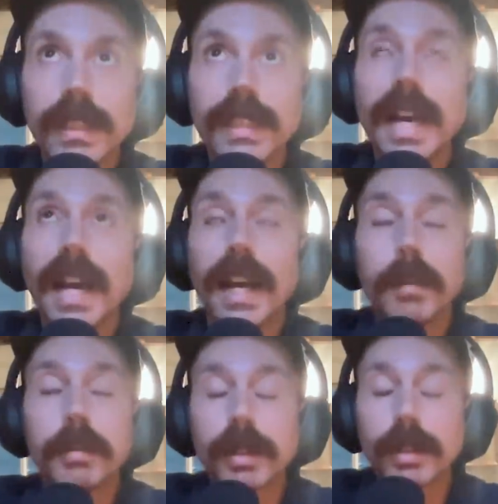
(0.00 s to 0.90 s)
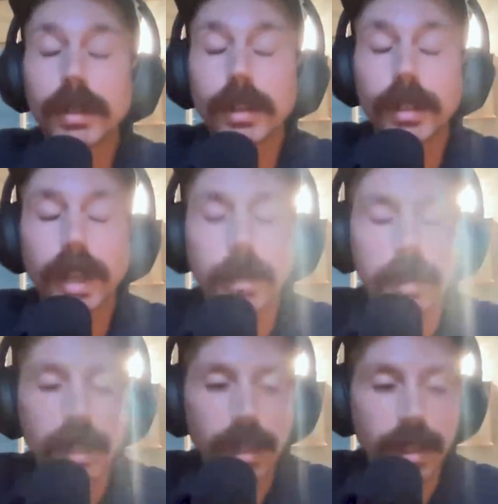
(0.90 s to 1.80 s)
yeah absolutely i
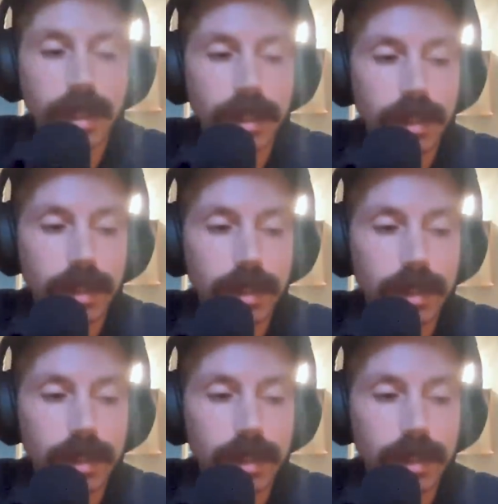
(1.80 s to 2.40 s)
mean i think